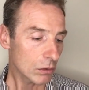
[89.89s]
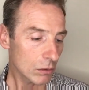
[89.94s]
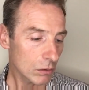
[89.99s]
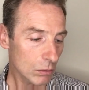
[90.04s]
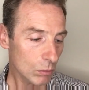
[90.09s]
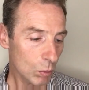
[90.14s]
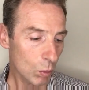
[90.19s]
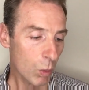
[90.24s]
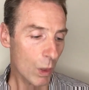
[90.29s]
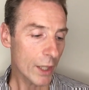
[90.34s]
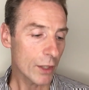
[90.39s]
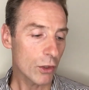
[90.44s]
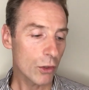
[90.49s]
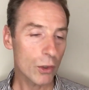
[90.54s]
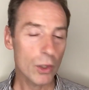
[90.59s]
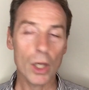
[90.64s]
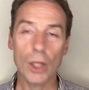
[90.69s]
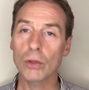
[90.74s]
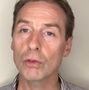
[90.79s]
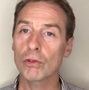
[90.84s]
when you
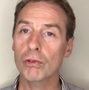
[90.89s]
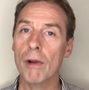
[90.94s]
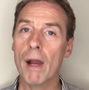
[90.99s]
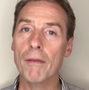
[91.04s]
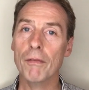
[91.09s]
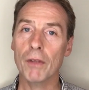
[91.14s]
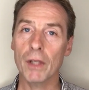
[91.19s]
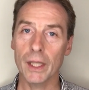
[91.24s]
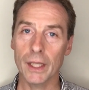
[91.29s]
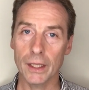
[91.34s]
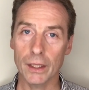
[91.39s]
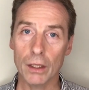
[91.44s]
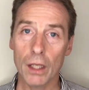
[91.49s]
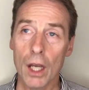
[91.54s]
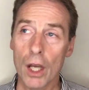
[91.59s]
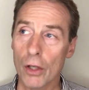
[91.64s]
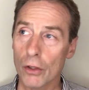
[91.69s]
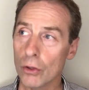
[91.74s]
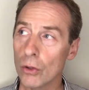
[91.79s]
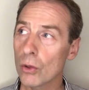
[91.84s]
go traveling,